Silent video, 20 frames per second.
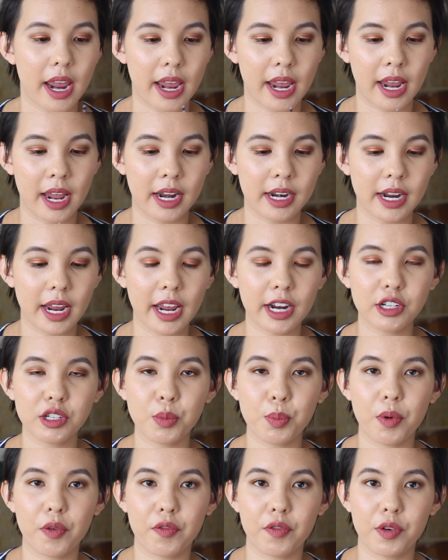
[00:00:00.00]
and I
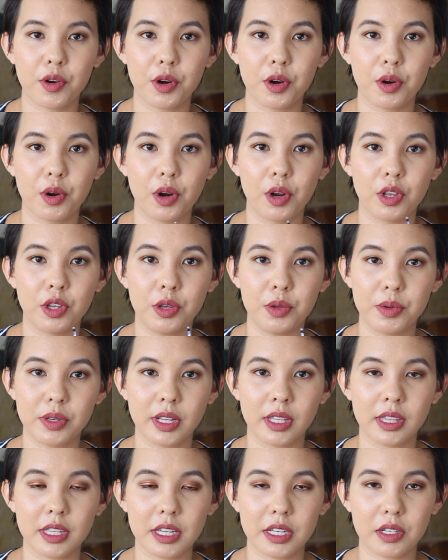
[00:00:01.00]
actually prefer
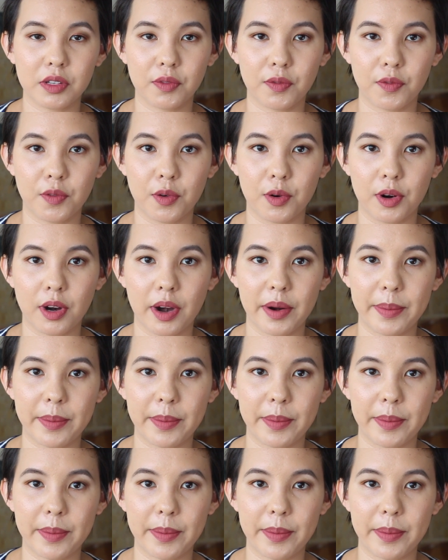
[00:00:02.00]
using this for